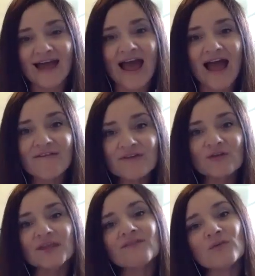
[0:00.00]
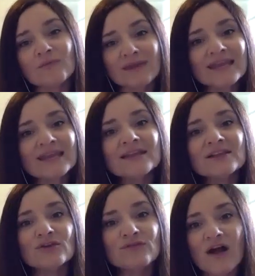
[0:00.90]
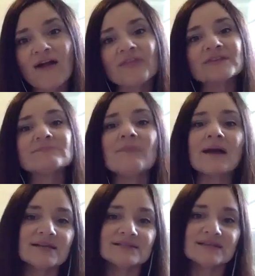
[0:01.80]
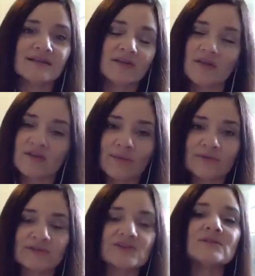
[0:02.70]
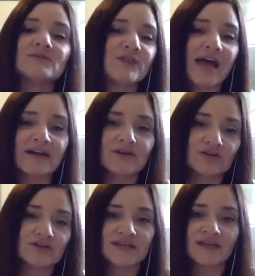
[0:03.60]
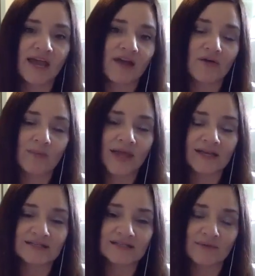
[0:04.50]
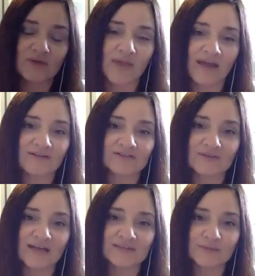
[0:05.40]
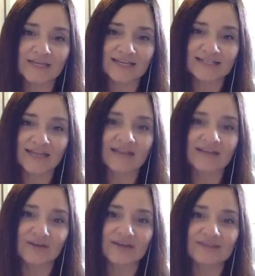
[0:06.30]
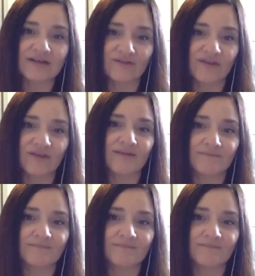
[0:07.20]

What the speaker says: avenue, that if you need it, you've got this money sitting there that you're able to use for that nursing care or PNSW care. So that's really exciting that you guys offer that.